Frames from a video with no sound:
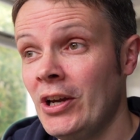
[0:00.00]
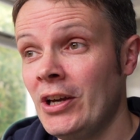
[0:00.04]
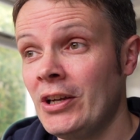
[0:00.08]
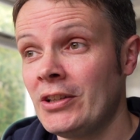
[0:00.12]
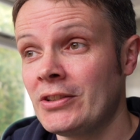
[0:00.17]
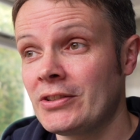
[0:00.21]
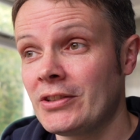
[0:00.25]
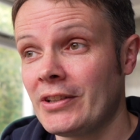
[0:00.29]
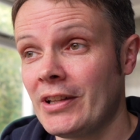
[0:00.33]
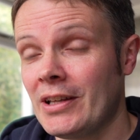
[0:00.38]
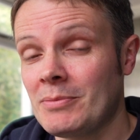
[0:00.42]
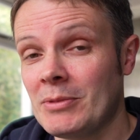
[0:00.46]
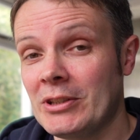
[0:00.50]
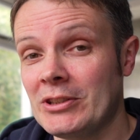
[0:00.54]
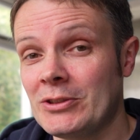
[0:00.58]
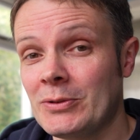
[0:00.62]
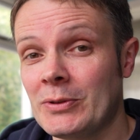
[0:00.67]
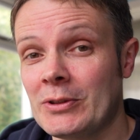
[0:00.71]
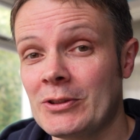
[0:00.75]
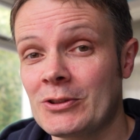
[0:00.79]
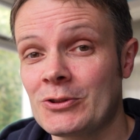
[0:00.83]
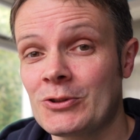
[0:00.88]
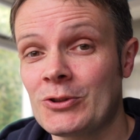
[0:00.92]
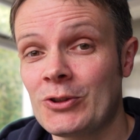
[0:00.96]
So that means
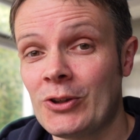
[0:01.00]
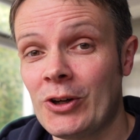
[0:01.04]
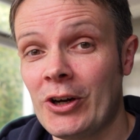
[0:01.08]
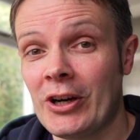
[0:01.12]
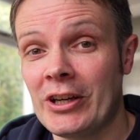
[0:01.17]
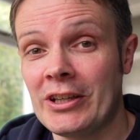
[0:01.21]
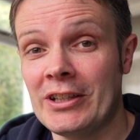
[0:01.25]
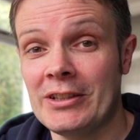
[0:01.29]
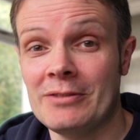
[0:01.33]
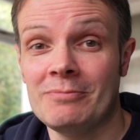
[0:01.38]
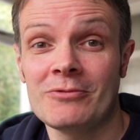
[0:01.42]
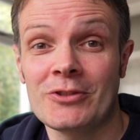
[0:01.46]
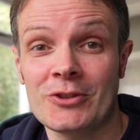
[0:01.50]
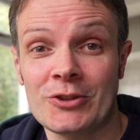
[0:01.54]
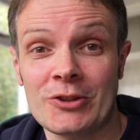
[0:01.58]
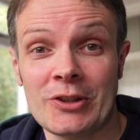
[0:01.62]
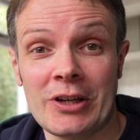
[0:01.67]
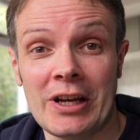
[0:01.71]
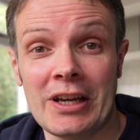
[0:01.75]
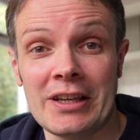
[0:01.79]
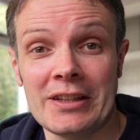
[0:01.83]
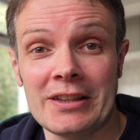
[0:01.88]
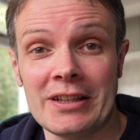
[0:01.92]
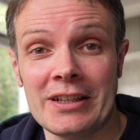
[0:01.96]
we can try and
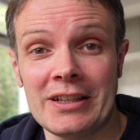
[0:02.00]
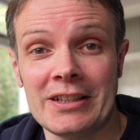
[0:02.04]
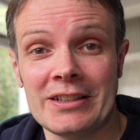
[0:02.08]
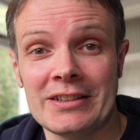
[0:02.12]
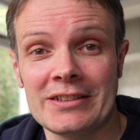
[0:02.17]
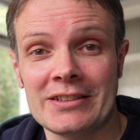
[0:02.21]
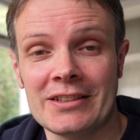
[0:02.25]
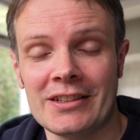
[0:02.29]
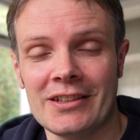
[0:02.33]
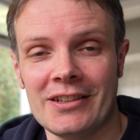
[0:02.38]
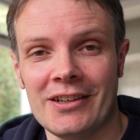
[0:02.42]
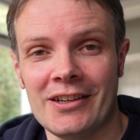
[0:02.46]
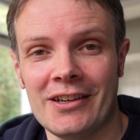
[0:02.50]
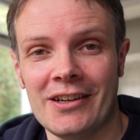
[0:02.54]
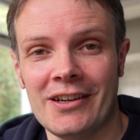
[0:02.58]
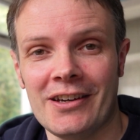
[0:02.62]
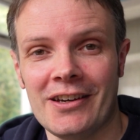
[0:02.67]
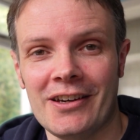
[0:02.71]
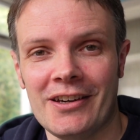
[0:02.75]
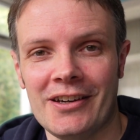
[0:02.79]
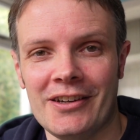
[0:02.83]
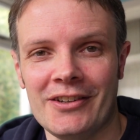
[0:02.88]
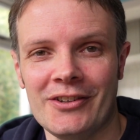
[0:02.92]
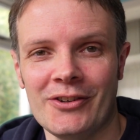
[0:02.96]
create this
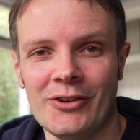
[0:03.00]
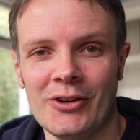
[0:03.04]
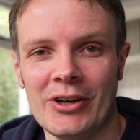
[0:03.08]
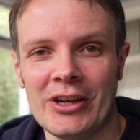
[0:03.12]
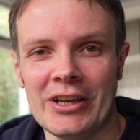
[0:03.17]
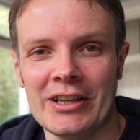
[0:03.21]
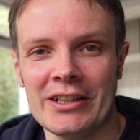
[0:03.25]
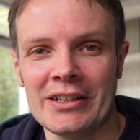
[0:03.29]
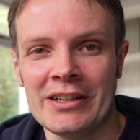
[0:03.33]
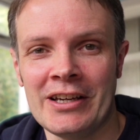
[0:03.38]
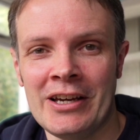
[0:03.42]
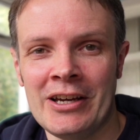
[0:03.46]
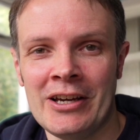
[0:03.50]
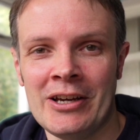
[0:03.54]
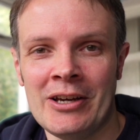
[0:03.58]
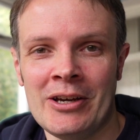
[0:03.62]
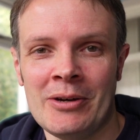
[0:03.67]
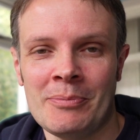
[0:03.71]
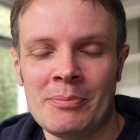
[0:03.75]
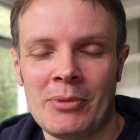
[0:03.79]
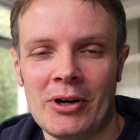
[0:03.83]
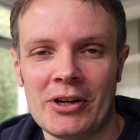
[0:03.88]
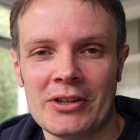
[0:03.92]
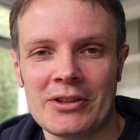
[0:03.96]
annoying
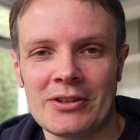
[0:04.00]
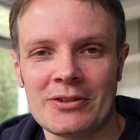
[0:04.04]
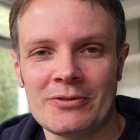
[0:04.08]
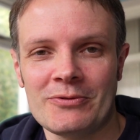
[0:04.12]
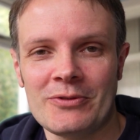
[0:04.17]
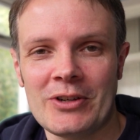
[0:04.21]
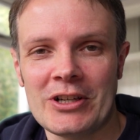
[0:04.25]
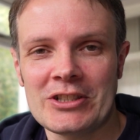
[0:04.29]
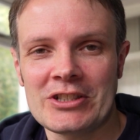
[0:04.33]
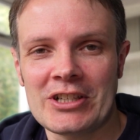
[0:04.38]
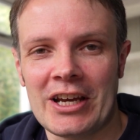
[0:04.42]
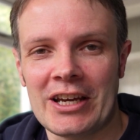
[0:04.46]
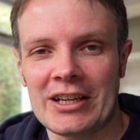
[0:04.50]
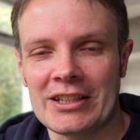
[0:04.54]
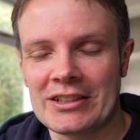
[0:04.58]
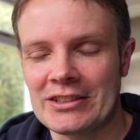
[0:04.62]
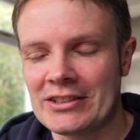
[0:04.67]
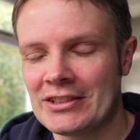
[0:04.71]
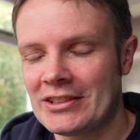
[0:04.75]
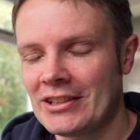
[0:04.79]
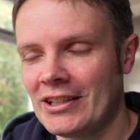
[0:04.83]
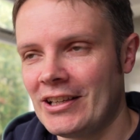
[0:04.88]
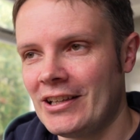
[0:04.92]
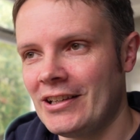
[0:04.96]
Python
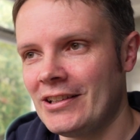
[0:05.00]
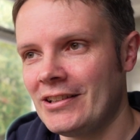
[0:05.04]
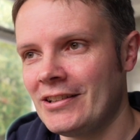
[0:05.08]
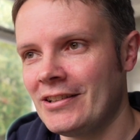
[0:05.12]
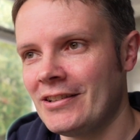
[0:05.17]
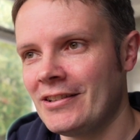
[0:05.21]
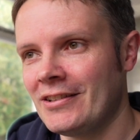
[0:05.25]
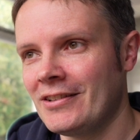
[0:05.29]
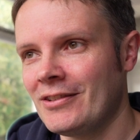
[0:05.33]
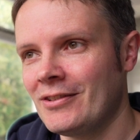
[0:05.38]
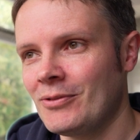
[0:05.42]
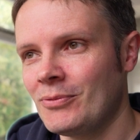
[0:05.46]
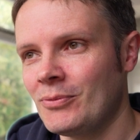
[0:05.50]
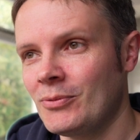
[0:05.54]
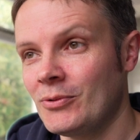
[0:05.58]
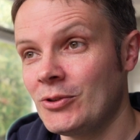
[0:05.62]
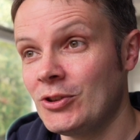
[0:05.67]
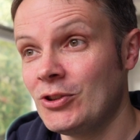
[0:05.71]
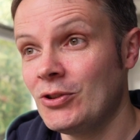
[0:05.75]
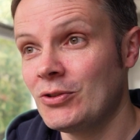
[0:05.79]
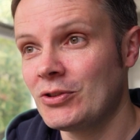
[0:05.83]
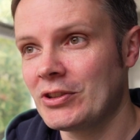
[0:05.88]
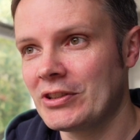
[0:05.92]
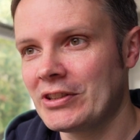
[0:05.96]
regex in
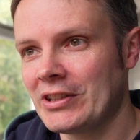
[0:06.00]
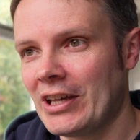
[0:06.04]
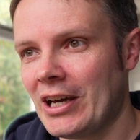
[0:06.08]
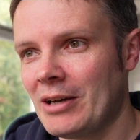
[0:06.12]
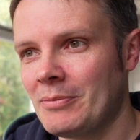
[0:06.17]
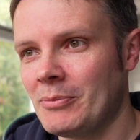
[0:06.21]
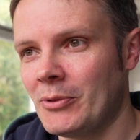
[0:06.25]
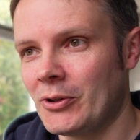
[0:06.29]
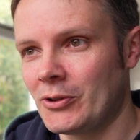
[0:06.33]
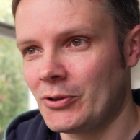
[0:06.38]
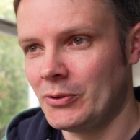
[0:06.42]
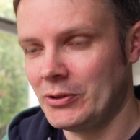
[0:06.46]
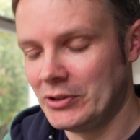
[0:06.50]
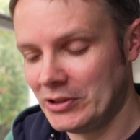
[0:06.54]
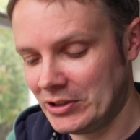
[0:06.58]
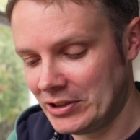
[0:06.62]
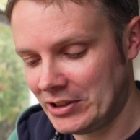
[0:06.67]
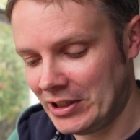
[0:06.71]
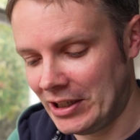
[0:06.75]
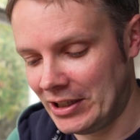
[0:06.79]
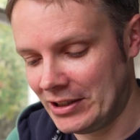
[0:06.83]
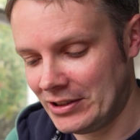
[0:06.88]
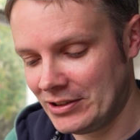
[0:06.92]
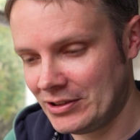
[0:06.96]
using that model
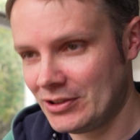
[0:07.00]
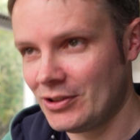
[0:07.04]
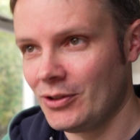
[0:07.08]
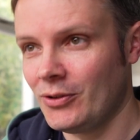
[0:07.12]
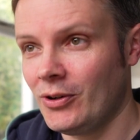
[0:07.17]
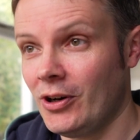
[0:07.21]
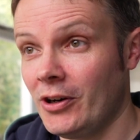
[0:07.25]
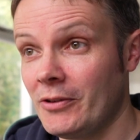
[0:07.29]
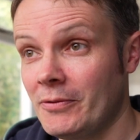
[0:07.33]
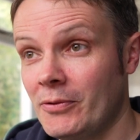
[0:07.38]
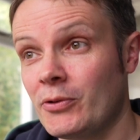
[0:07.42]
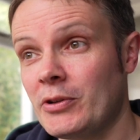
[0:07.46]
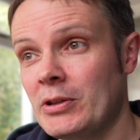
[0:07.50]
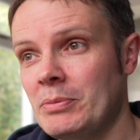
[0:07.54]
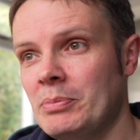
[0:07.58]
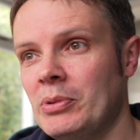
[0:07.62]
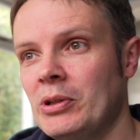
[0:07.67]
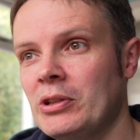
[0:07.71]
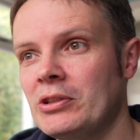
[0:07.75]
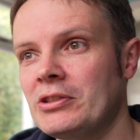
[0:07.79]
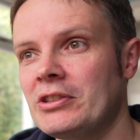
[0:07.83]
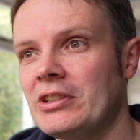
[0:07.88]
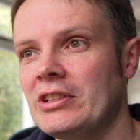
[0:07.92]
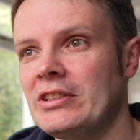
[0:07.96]
instead. So I've already
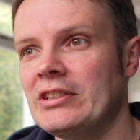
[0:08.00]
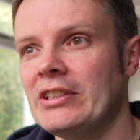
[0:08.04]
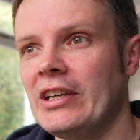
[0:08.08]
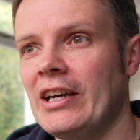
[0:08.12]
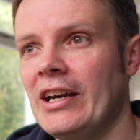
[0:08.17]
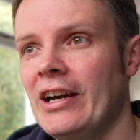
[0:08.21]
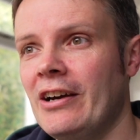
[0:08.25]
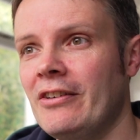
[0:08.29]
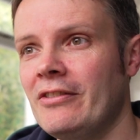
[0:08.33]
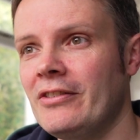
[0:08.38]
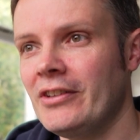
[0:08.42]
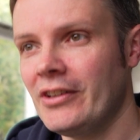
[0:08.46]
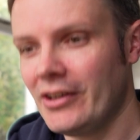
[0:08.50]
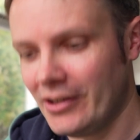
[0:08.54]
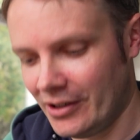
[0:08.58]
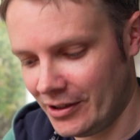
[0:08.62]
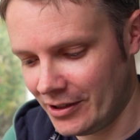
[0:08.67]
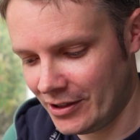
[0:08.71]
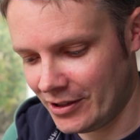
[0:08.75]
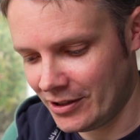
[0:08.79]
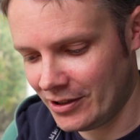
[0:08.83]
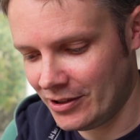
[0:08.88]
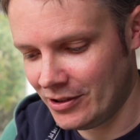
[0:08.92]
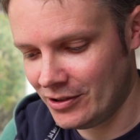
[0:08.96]
pulled it down.
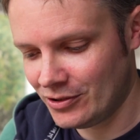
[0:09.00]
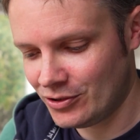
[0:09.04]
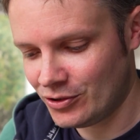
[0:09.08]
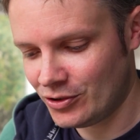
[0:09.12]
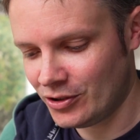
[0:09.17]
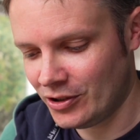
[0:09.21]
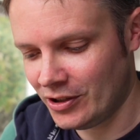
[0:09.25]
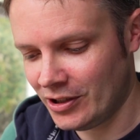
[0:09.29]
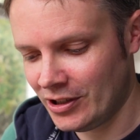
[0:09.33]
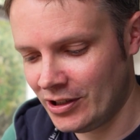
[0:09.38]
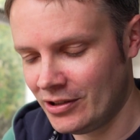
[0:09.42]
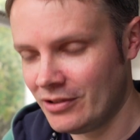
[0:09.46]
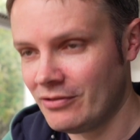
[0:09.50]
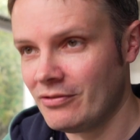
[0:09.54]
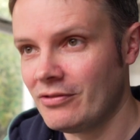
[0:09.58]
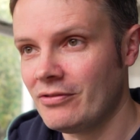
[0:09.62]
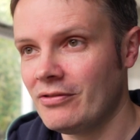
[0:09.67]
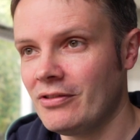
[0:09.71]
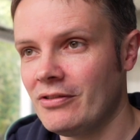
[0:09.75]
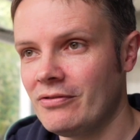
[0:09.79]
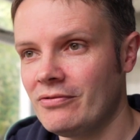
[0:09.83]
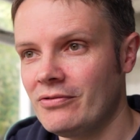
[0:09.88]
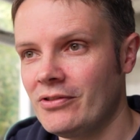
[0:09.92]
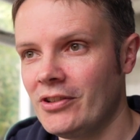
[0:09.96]
I'm going to try and
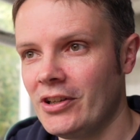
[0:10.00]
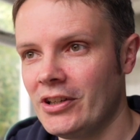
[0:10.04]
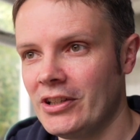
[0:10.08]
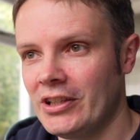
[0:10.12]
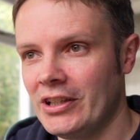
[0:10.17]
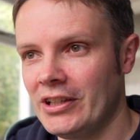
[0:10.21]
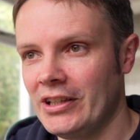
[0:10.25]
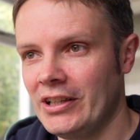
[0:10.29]
run it